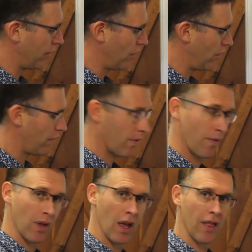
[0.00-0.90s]
nerve,
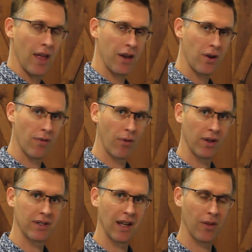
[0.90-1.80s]
that nerve
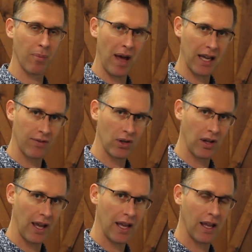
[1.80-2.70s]
runs down the back of your
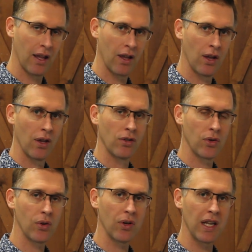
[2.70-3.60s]
leg to
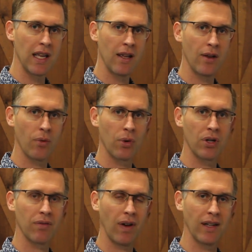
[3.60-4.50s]
your knee, where it
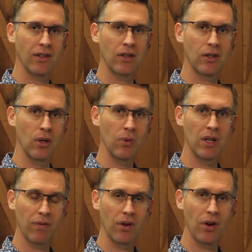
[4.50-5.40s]
divides into two
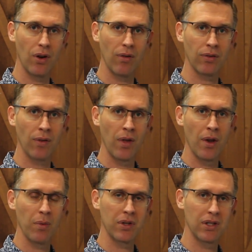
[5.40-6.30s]
different nerves,
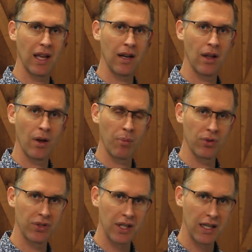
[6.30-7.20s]
which then
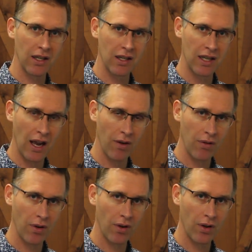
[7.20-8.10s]
proceed
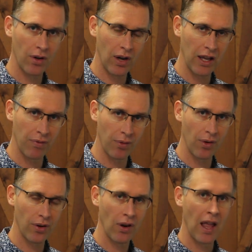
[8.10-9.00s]
down your leg
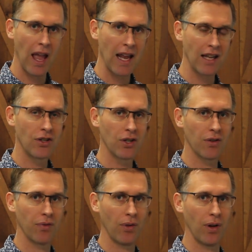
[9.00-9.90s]
further and into your
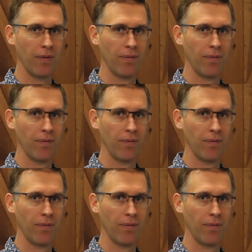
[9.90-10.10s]
foot.